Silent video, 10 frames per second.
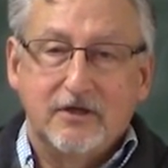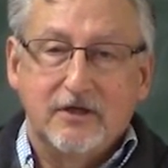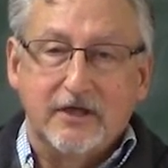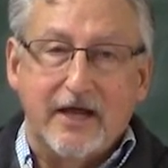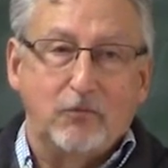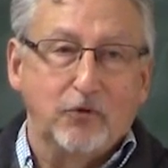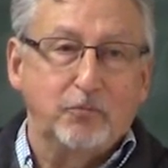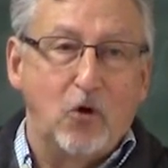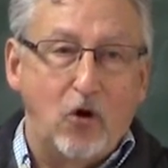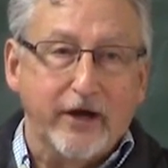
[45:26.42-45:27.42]
And that word
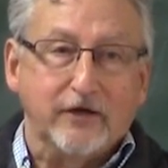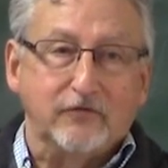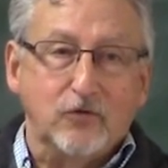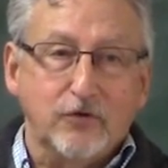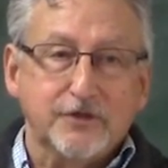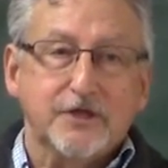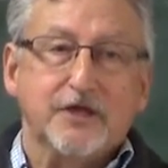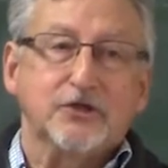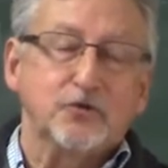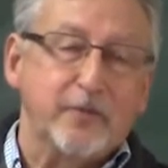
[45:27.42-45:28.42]
pawing, of course,
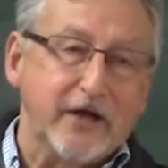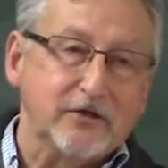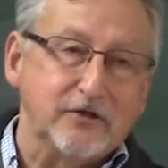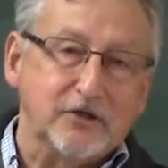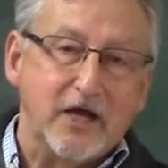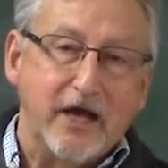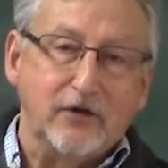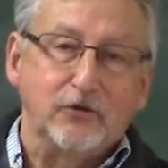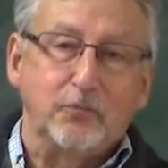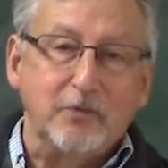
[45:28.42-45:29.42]
takes us back to the
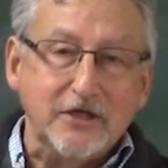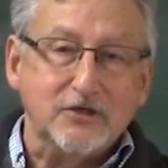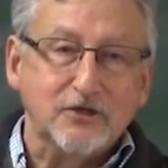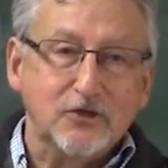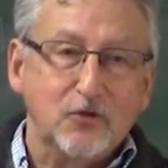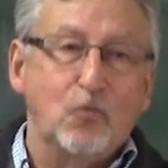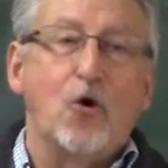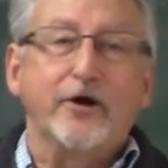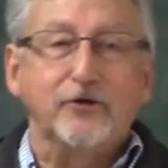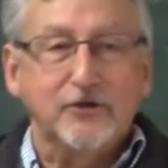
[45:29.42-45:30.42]
title, The Beast
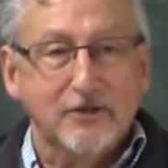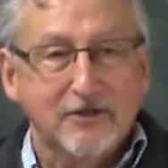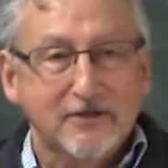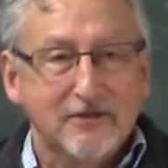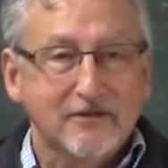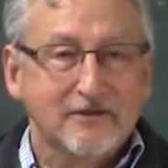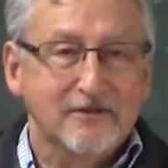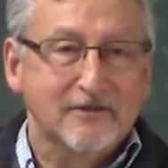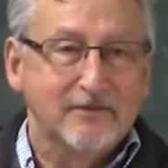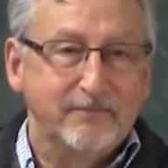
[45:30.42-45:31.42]
Watered.
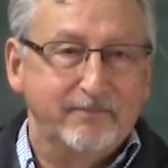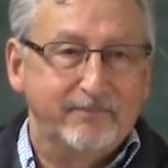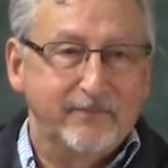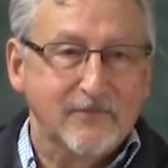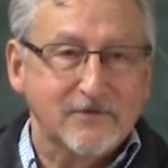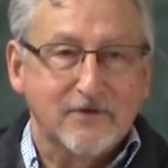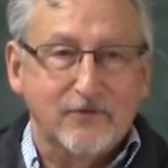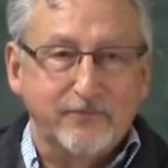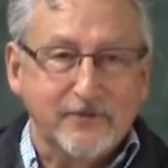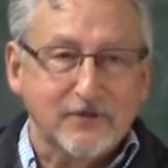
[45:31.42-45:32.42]

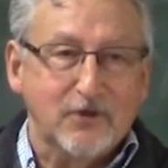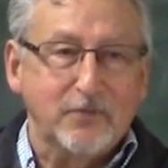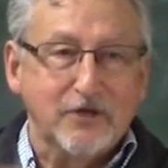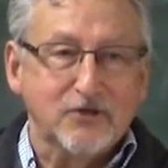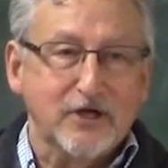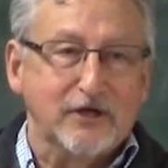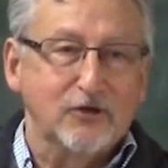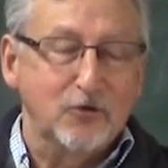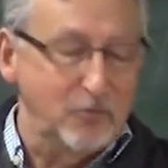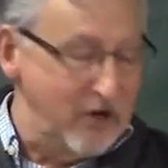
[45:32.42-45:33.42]
So it's going to be a
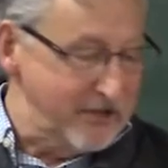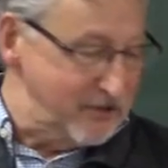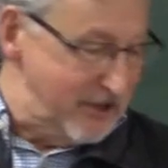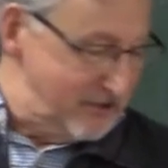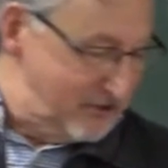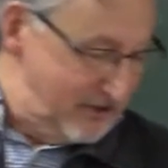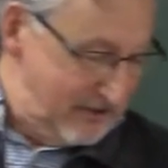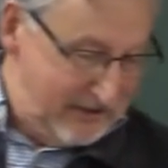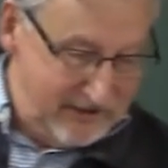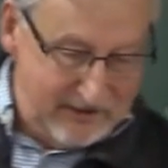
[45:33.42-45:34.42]
cyclical process.
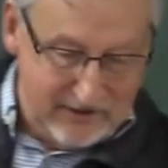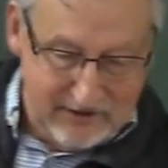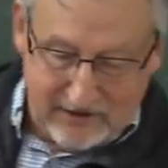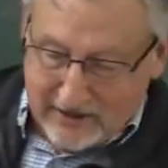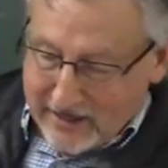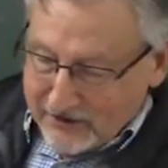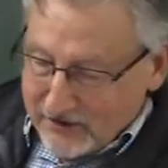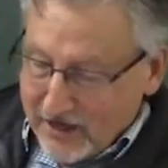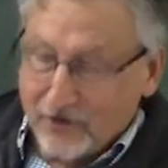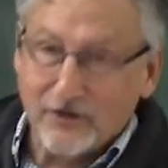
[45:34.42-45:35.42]
And
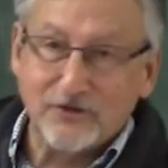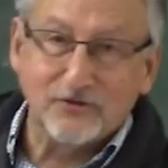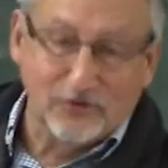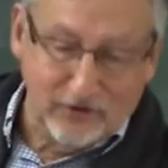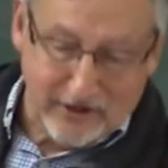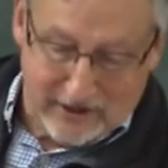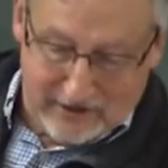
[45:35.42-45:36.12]
that's Harry's story.